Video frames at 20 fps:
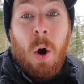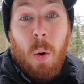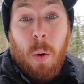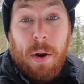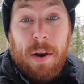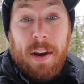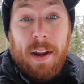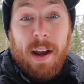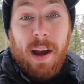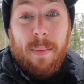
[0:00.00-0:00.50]

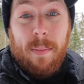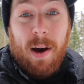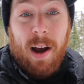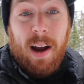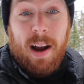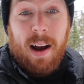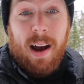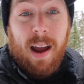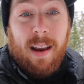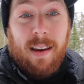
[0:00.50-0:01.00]
When
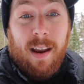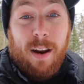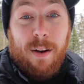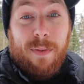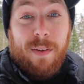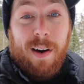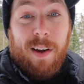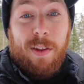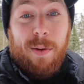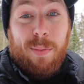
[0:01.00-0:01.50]
Nehemiah
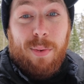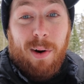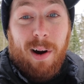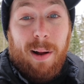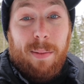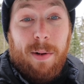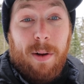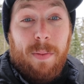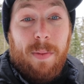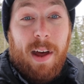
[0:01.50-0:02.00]
identified the
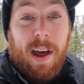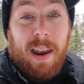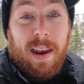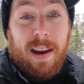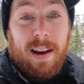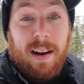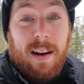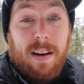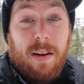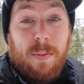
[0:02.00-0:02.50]
problem that
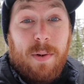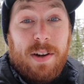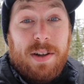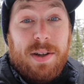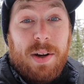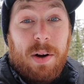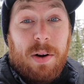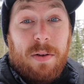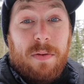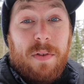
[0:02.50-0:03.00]
needed to be
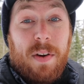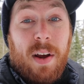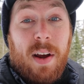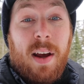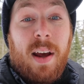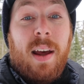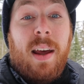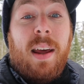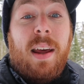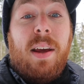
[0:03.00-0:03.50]
solved,
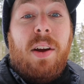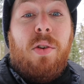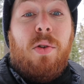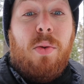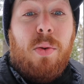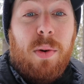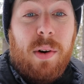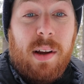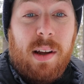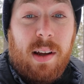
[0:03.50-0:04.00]
he
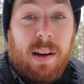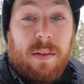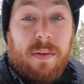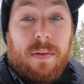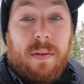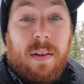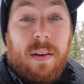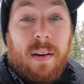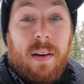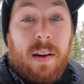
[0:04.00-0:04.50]
grieved
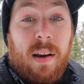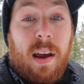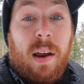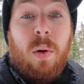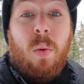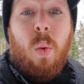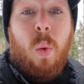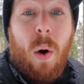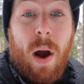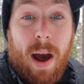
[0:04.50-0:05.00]

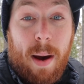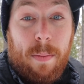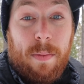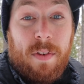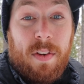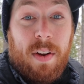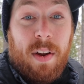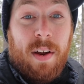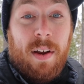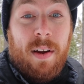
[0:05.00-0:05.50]
and
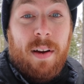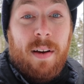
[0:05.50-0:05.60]
wept